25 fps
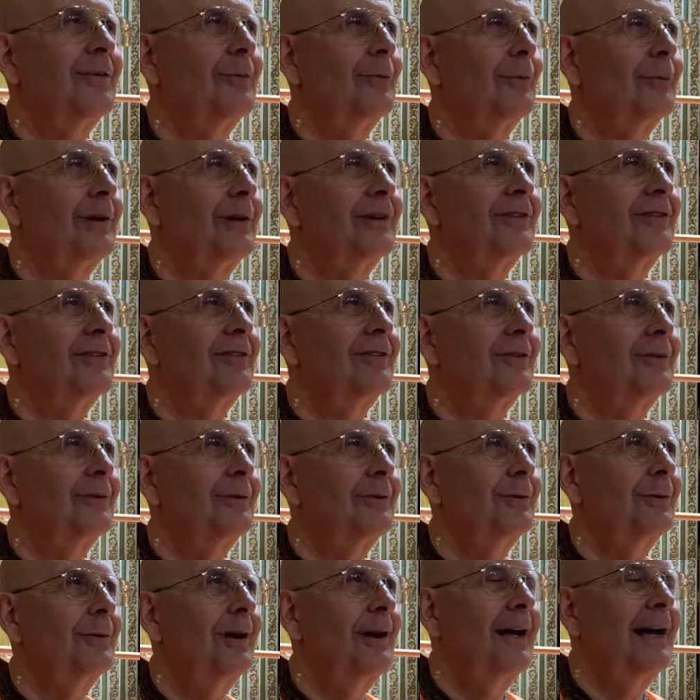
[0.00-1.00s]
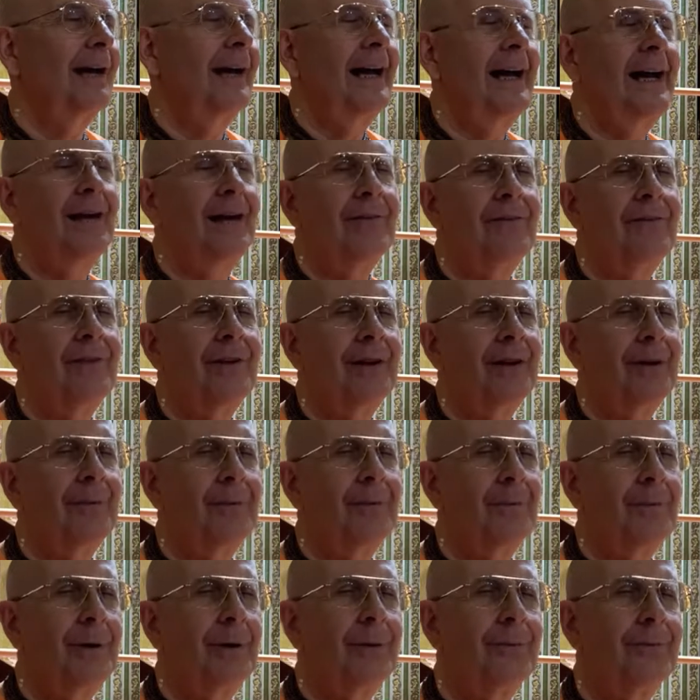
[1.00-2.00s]
ones who have the
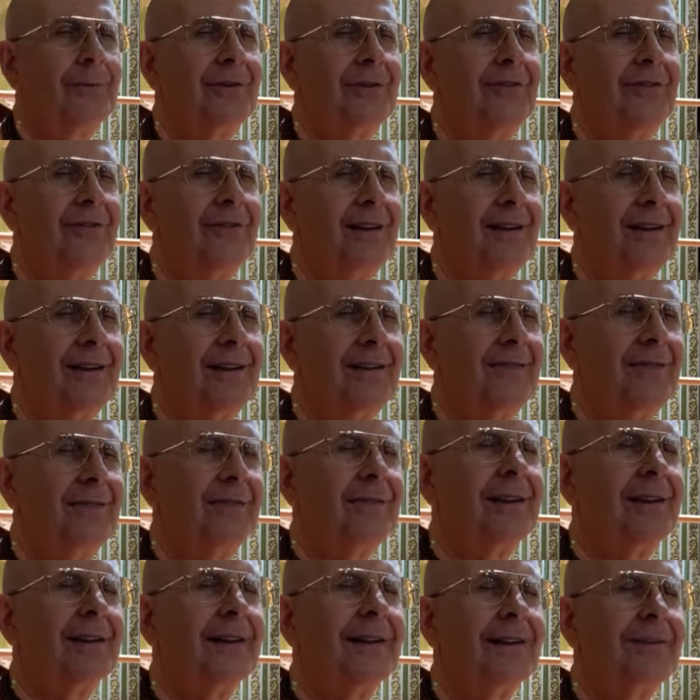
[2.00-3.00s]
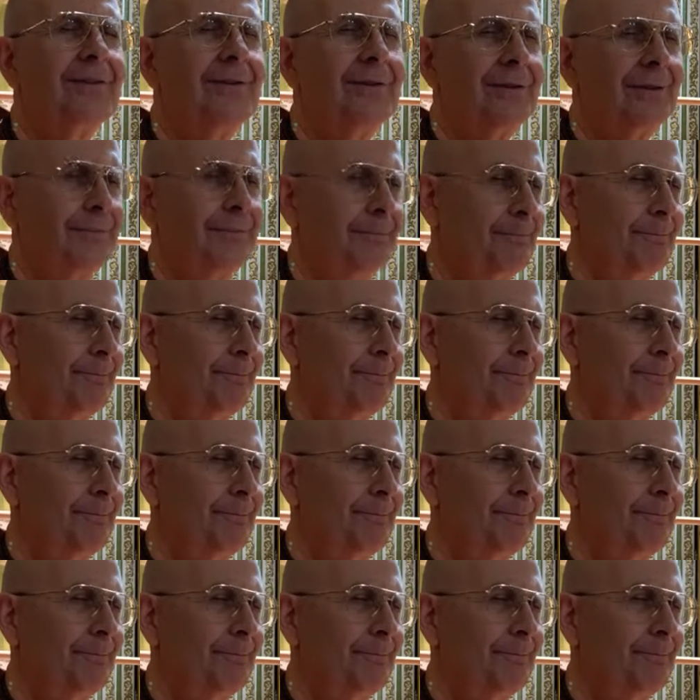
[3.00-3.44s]
potency to deliver.